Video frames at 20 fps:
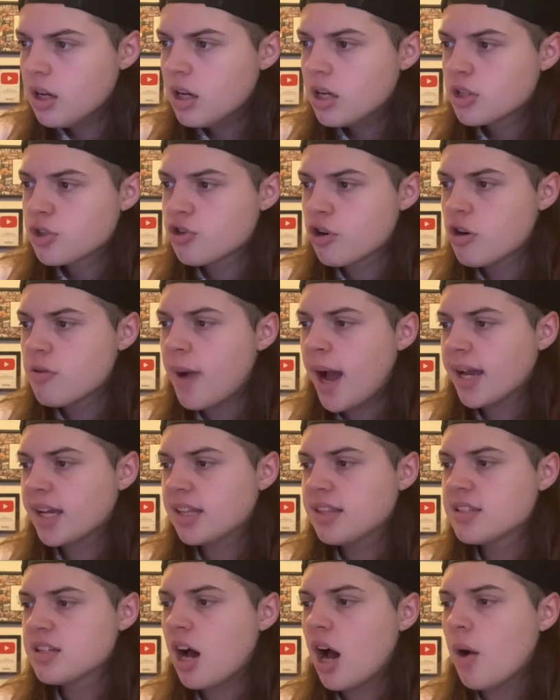Drew
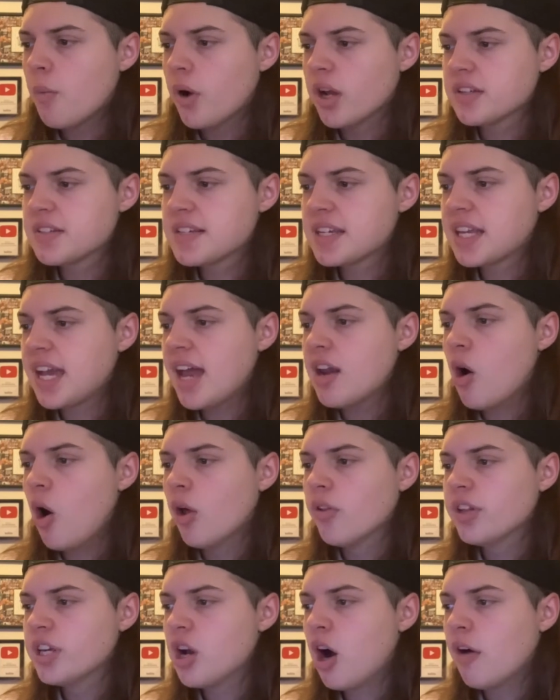McIntyre once again
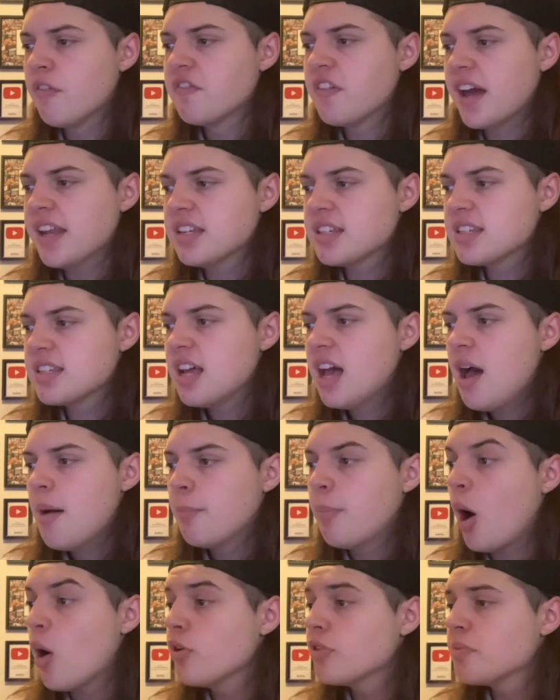on the offense.
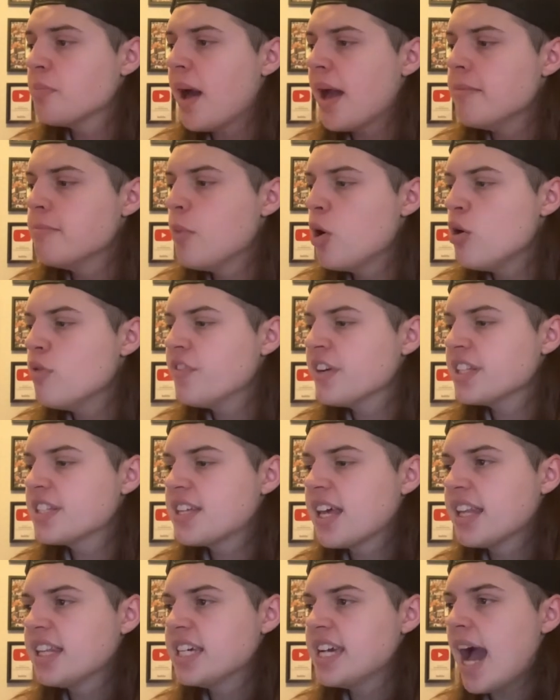Both men moving
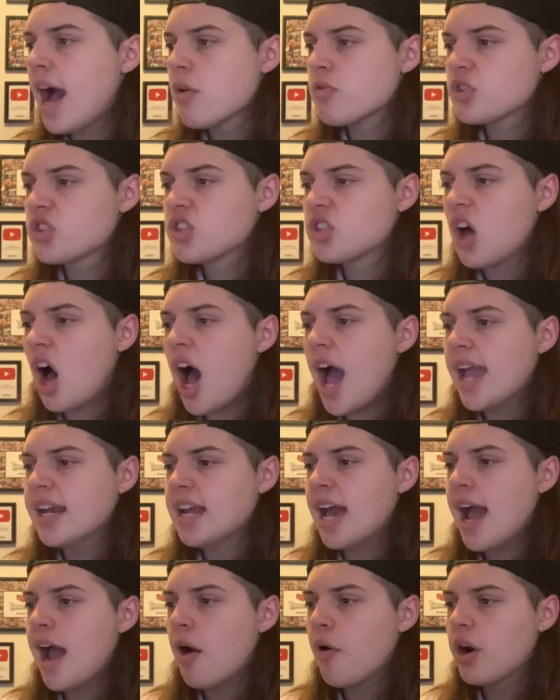to the
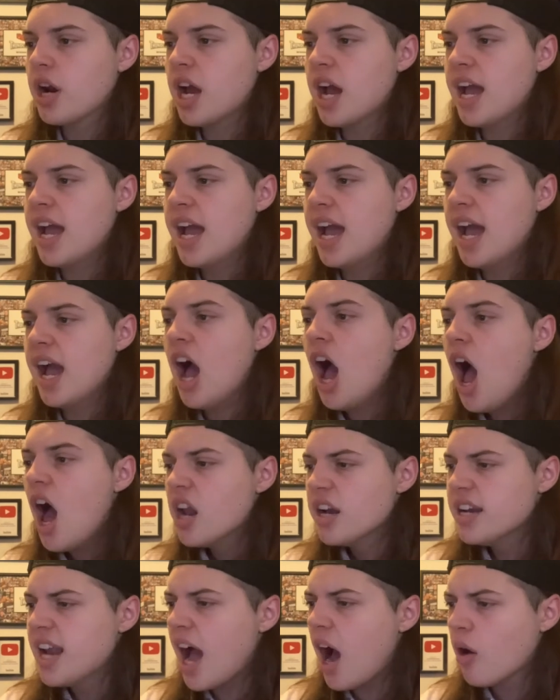outside area here.
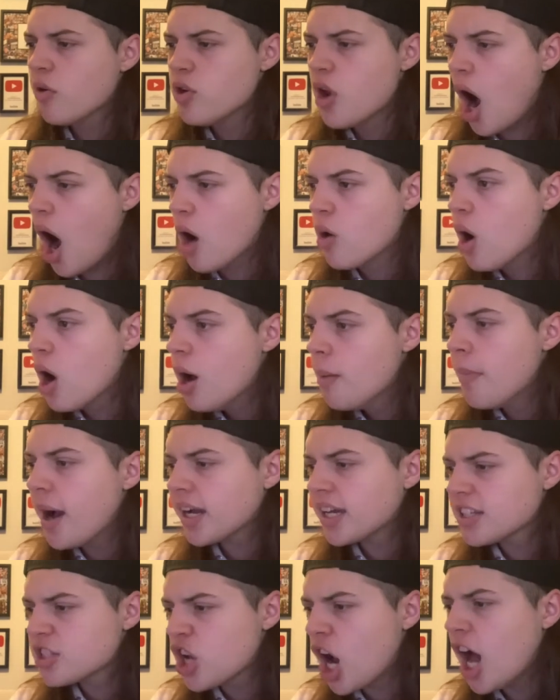Now, no,
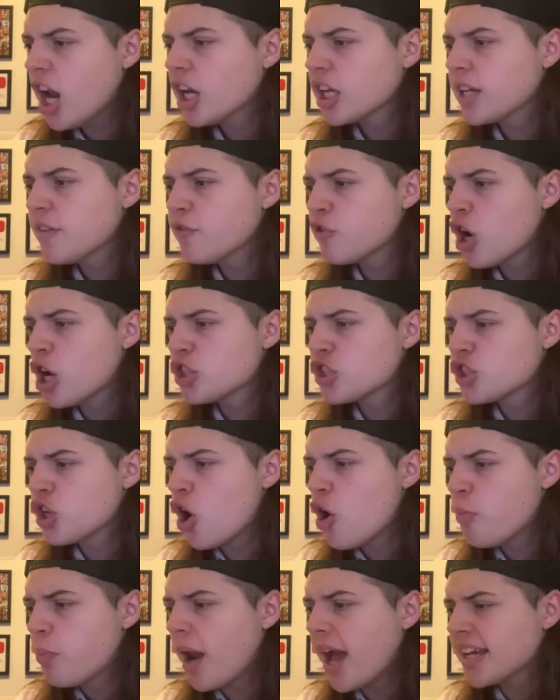McIntyre looking for a
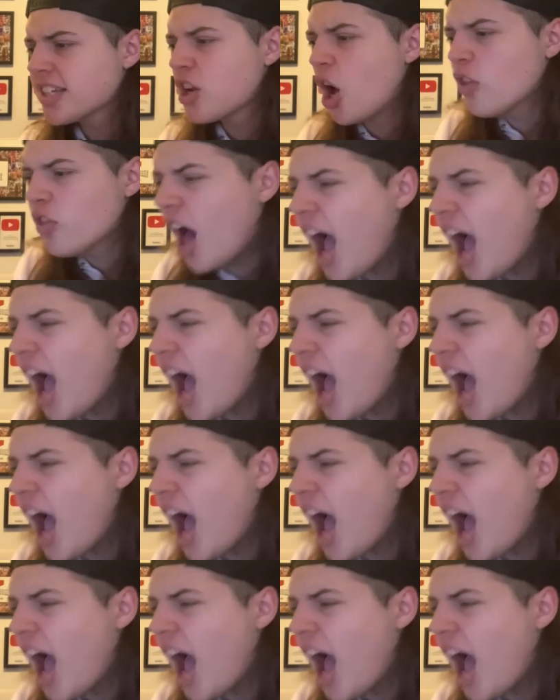suplex on the